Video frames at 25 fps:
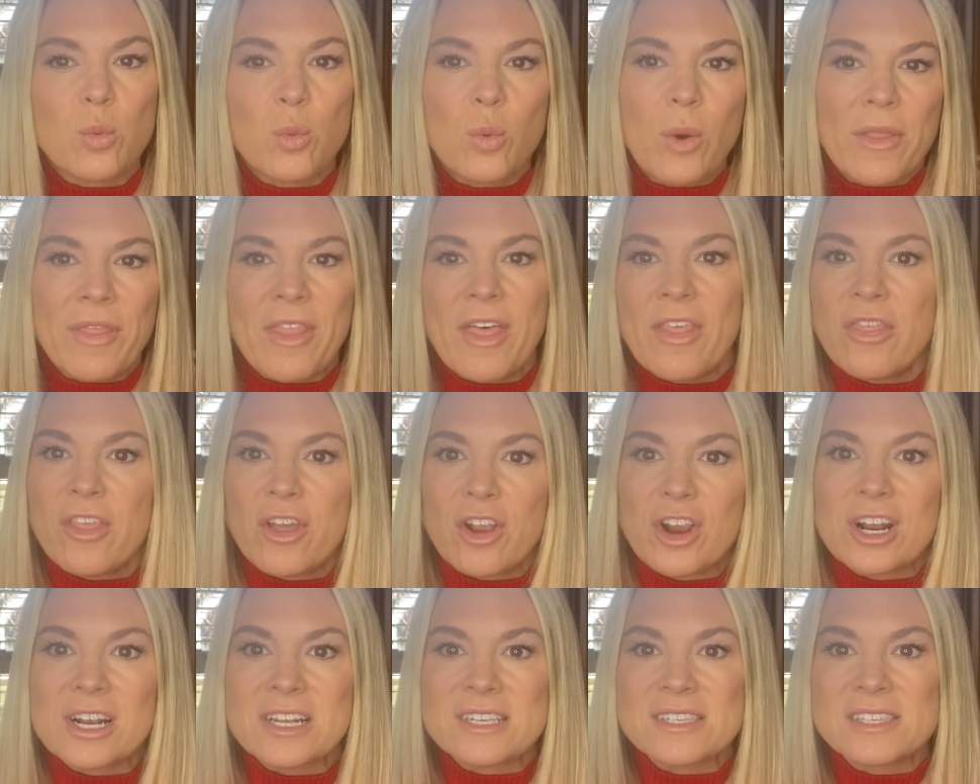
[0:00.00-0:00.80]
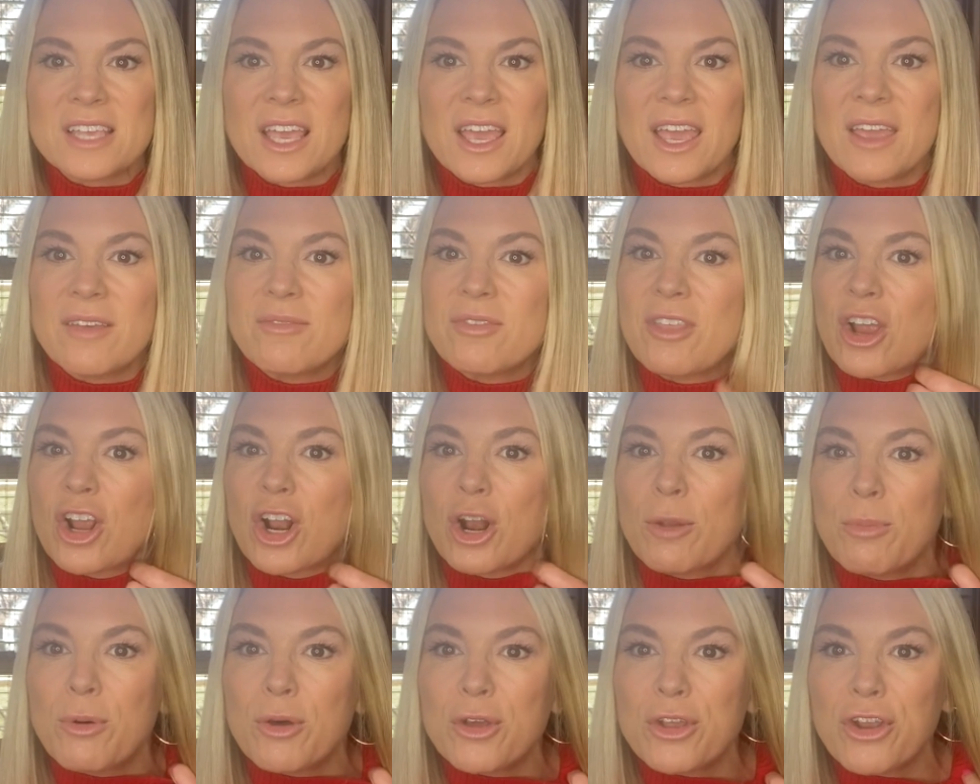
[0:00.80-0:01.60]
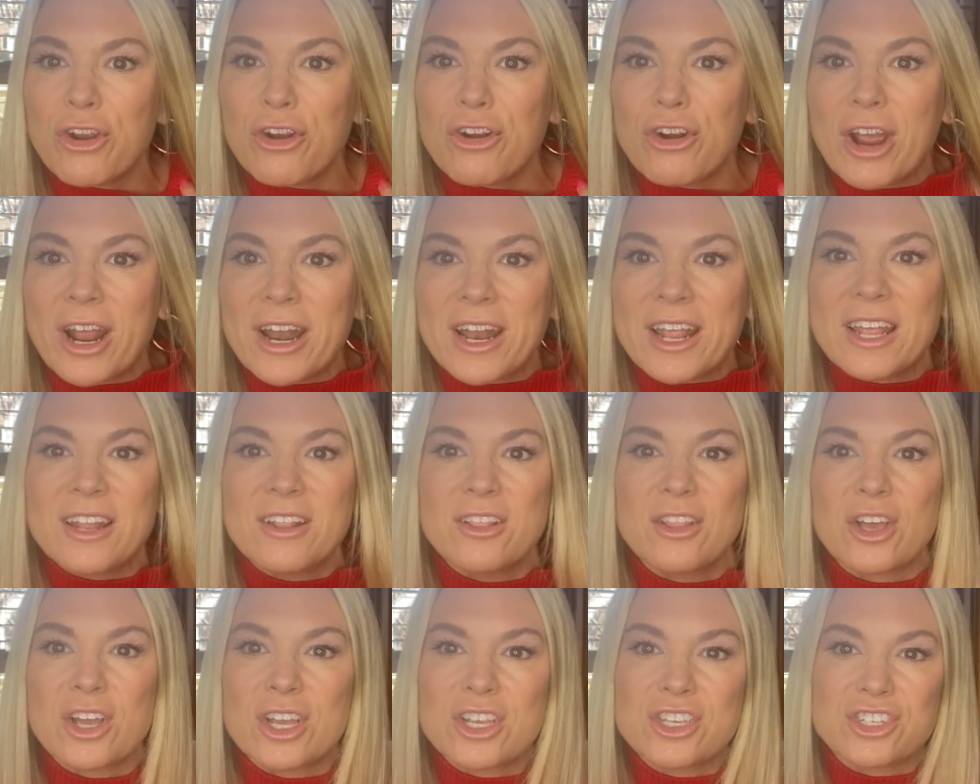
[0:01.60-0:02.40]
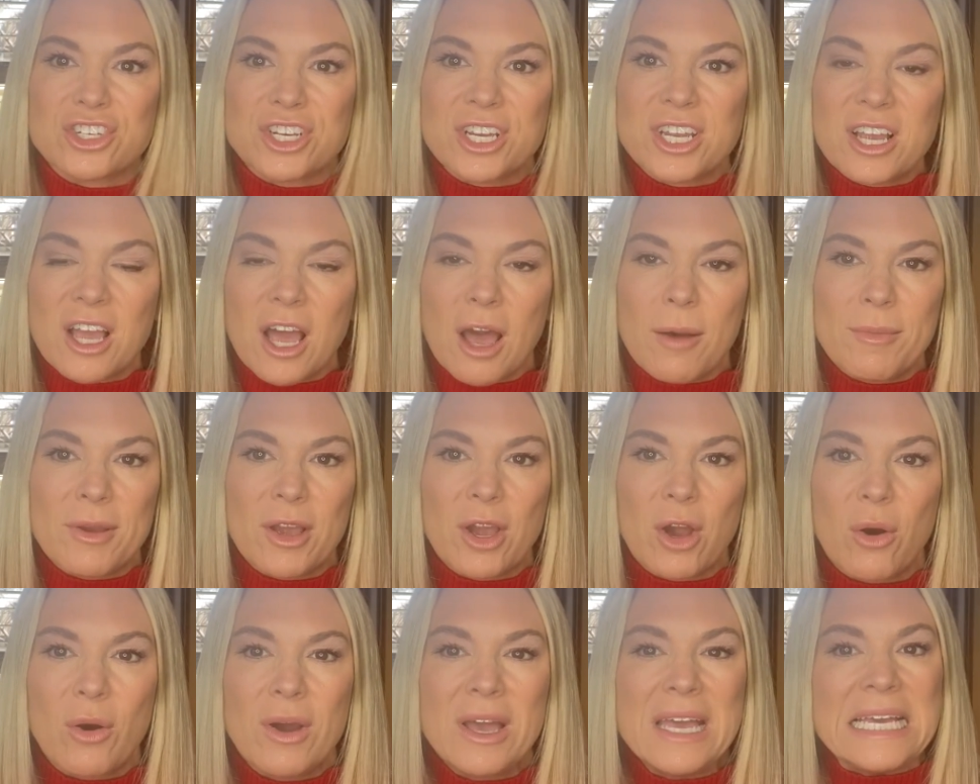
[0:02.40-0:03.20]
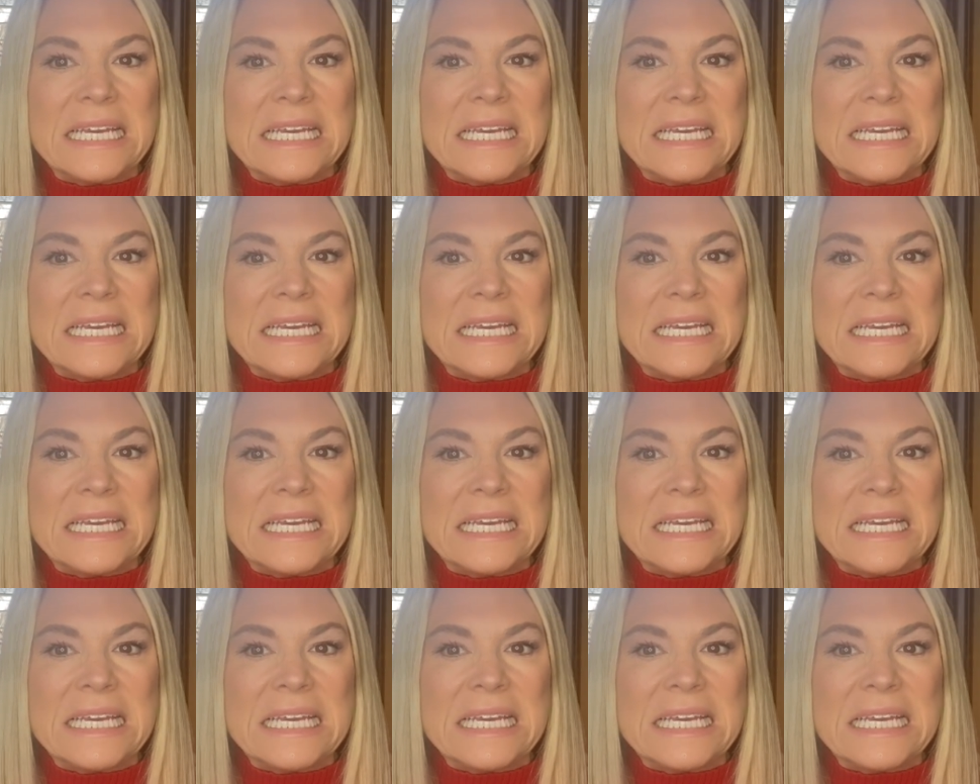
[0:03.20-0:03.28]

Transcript: And then they're going to pull your credit and look at your income and go,